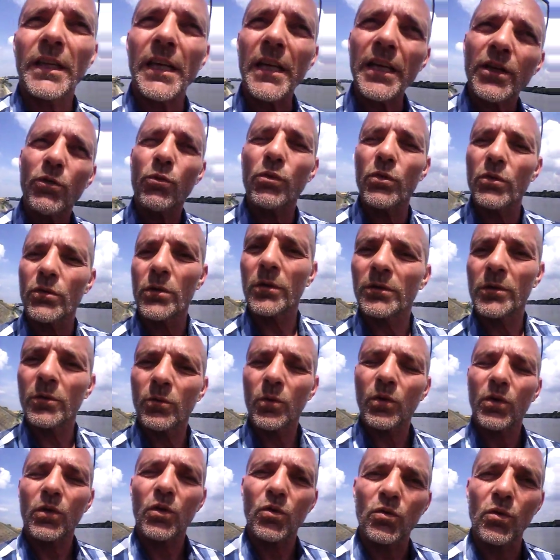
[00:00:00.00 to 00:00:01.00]
equal.
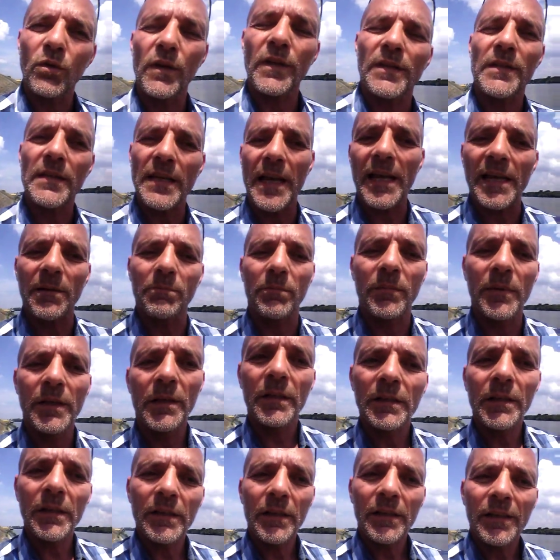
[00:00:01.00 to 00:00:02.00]
We're all the same.
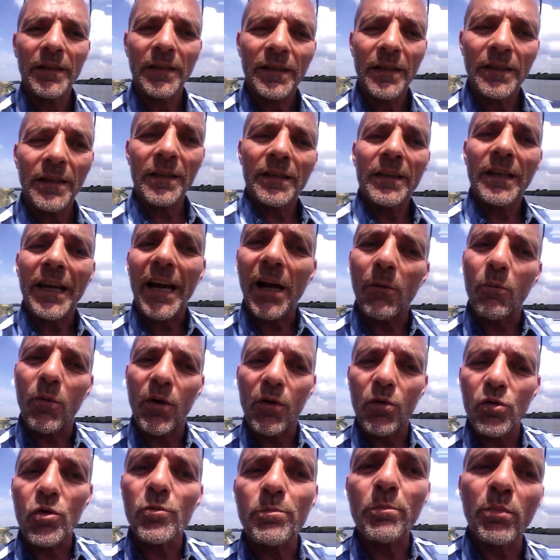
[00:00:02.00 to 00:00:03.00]
And
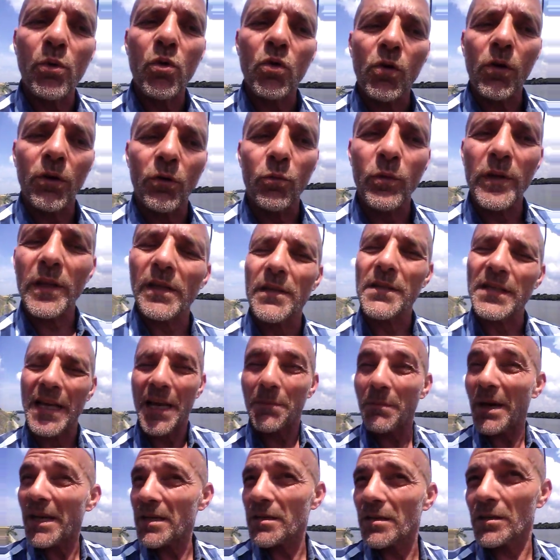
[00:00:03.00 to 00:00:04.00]
we're all born with the
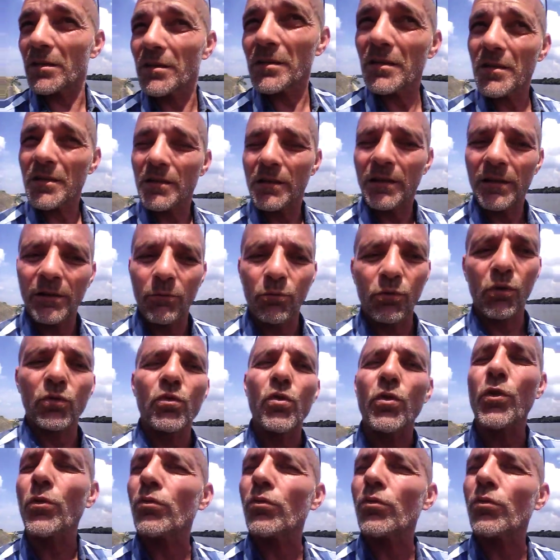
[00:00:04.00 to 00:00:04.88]
same essence. We're all